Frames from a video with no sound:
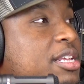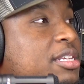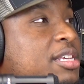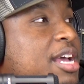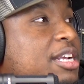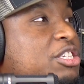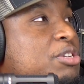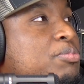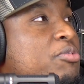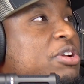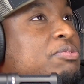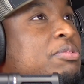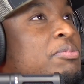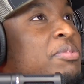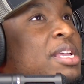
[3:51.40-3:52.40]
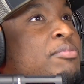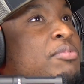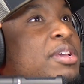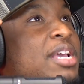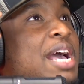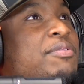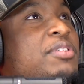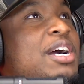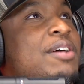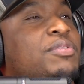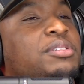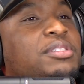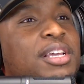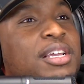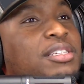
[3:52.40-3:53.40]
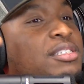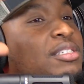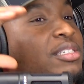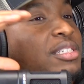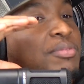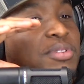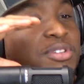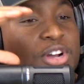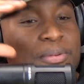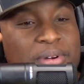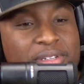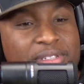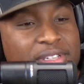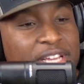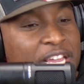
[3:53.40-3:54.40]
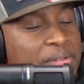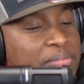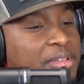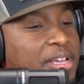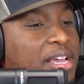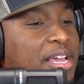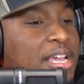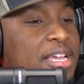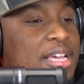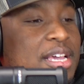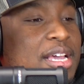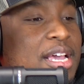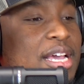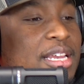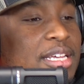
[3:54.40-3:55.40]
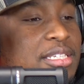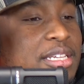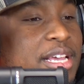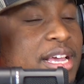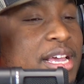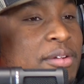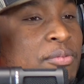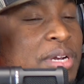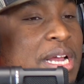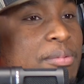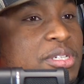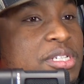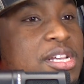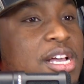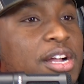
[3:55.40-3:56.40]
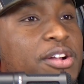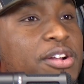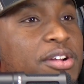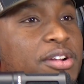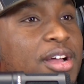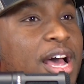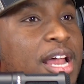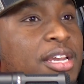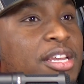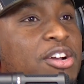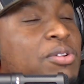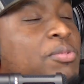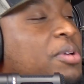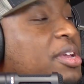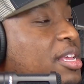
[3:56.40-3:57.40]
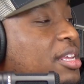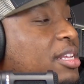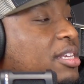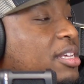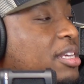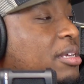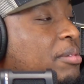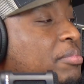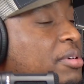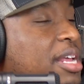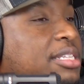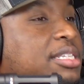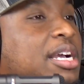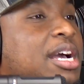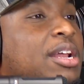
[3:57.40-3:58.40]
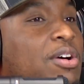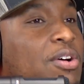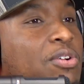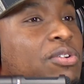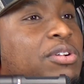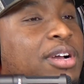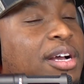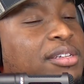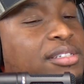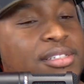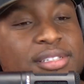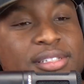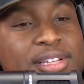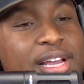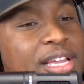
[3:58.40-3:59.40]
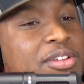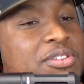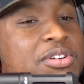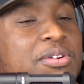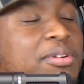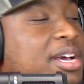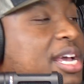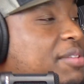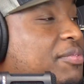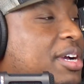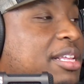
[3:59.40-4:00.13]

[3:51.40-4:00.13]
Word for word: it's gotten to the point where we we have conversations and we talk about the same thing. And as a, when I was younger, I dealt with it. Mm. But as I got older, I was just like, you know what, I ain't even